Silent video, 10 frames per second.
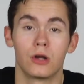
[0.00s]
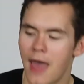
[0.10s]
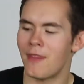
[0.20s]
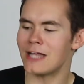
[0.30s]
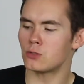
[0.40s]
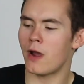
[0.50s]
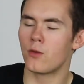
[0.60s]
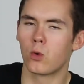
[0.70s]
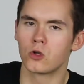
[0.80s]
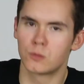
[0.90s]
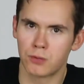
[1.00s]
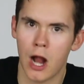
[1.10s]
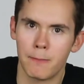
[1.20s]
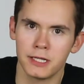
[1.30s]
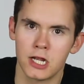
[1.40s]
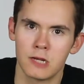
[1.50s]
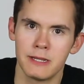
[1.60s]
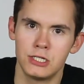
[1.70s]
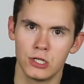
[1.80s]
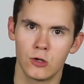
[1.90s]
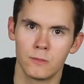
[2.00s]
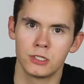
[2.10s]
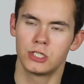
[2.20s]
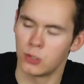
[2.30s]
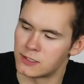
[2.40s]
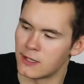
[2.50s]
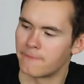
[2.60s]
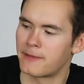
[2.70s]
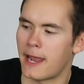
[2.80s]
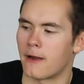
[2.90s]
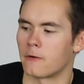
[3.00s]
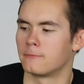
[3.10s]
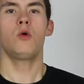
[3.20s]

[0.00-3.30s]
And that's why the world's probably gonna be doomed due to self-care.